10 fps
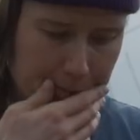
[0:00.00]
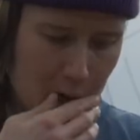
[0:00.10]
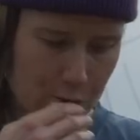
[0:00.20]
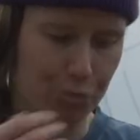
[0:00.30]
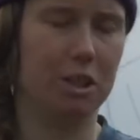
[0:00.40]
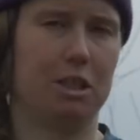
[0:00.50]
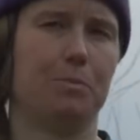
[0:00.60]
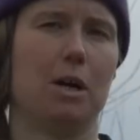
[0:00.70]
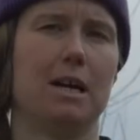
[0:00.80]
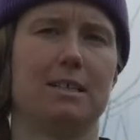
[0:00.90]
I was really
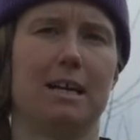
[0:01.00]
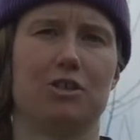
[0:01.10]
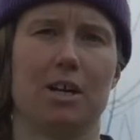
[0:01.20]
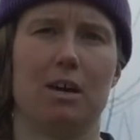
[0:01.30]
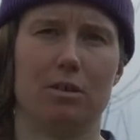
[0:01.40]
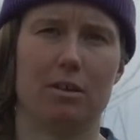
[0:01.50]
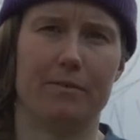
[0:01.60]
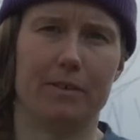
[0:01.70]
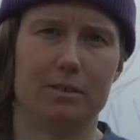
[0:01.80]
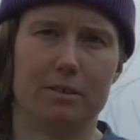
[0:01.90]
surprised at actually how good I
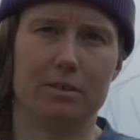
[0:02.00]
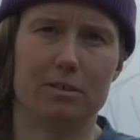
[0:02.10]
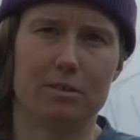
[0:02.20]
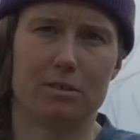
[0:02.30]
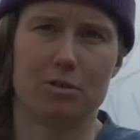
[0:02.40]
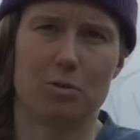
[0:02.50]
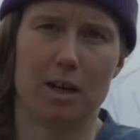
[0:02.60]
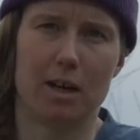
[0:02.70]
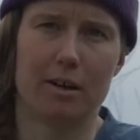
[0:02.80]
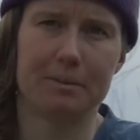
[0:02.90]
felt on the
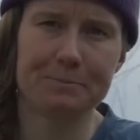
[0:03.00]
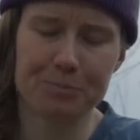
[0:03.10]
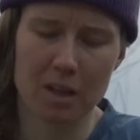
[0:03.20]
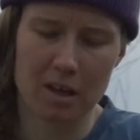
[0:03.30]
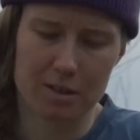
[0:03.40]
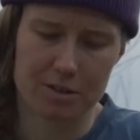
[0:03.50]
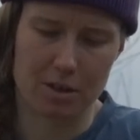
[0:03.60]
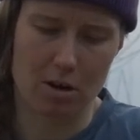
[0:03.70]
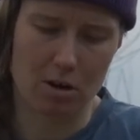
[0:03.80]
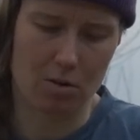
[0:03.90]
29er.
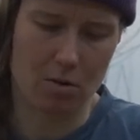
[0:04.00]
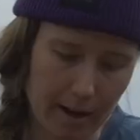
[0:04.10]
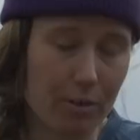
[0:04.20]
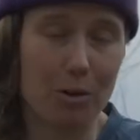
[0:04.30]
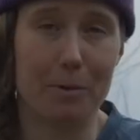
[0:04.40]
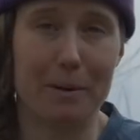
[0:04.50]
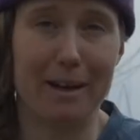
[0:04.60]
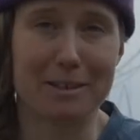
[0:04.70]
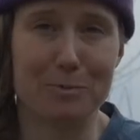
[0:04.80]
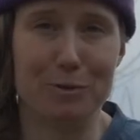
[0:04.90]
So I don't know what my
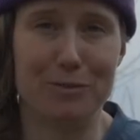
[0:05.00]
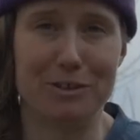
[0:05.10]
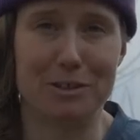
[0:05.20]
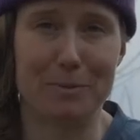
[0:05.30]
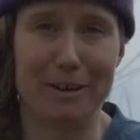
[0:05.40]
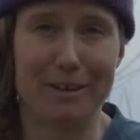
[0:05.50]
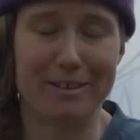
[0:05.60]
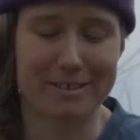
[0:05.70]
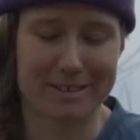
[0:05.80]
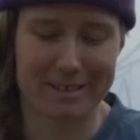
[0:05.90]
next move is, to be
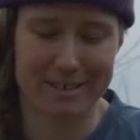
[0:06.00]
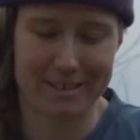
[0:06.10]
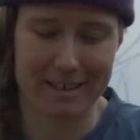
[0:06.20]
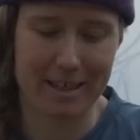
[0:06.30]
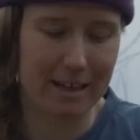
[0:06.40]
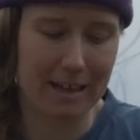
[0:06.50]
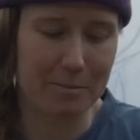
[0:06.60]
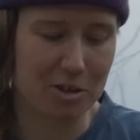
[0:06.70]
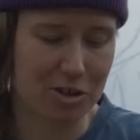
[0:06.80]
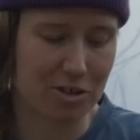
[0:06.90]
honest. I think I'm
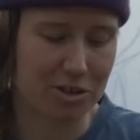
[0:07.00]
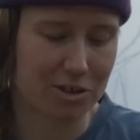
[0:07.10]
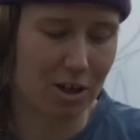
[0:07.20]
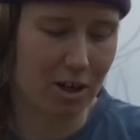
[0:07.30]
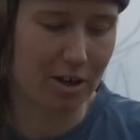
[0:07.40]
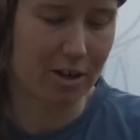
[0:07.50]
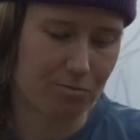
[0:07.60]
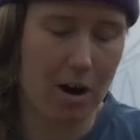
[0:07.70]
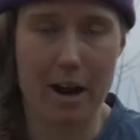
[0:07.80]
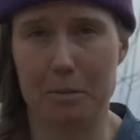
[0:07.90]
just going to start
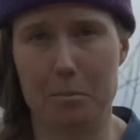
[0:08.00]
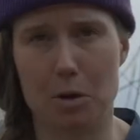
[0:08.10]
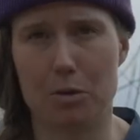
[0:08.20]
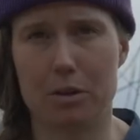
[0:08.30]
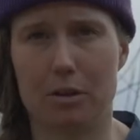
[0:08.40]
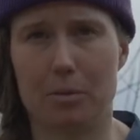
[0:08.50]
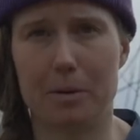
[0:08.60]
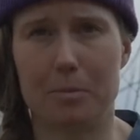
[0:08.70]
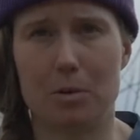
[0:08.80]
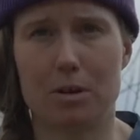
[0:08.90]
riding both a little
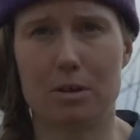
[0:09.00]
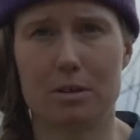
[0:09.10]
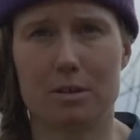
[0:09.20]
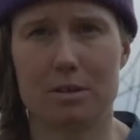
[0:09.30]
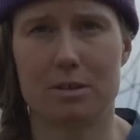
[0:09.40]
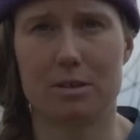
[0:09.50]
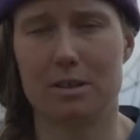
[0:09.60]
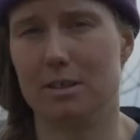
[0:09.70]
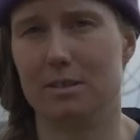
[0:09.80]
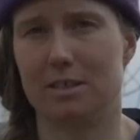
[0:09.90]
bit more
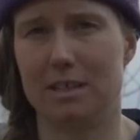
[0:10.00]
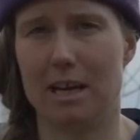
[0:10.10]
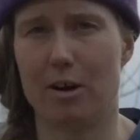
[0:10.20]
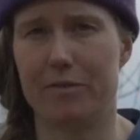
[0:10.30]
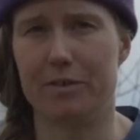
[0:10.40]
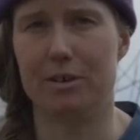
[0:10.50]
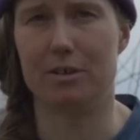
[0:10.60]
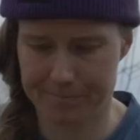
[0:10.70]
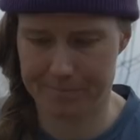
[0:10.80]
and see how I feel.